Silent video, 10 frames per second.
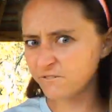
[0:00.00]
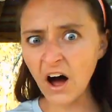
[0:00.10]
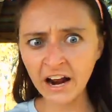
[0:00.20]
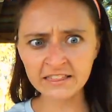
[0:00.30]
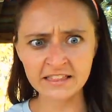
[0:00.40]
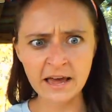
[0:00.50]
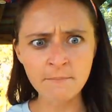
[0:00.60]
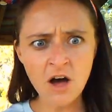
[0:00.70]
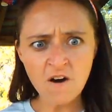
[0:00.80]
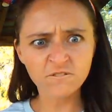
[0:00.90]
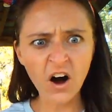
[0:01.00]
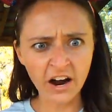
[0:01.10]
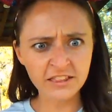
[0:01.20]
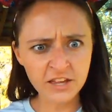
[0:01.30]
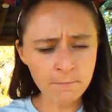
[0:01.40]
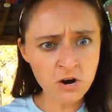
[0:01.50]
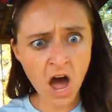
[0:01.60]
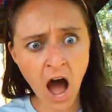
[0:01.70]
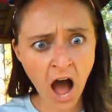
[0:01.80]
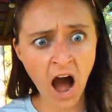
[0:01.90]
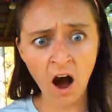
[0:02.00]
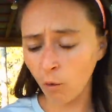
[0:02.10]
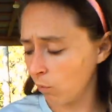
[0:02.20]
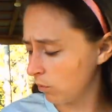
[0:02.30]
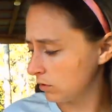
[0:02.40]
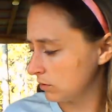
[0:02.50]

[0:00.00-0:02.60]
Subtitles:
Find them! Find them now!